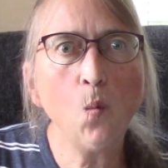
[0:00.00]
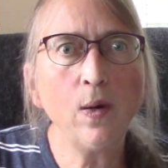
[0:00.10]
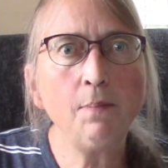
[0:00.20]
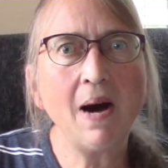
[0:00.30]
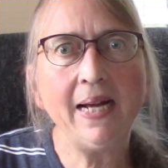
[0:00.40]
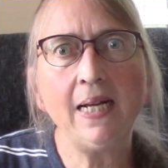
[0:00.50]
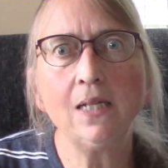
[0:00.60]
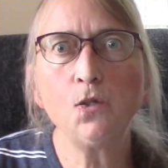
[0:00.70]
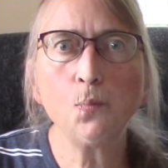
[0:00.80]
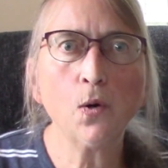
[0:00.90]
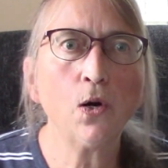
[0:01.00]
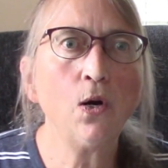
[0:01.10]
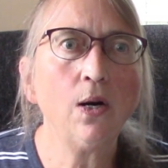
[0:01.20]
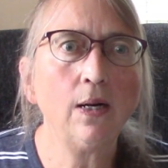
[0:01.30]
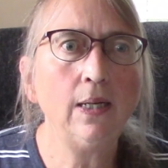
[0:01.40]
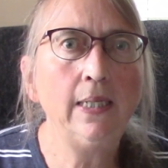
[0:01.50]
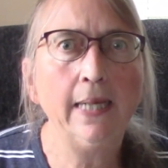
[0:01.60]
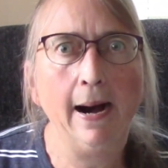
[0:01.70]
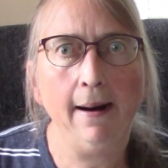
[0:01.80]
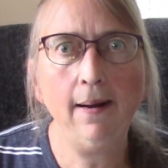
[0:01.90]
when my kids were
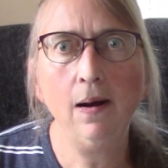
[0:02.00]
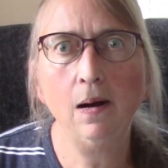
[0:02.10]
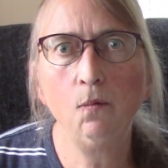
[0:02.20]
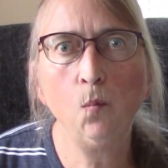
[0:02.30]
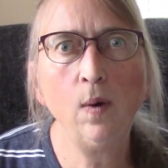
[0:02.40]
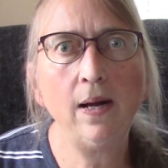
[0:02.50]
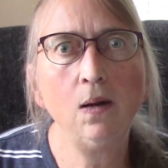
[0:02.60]
young,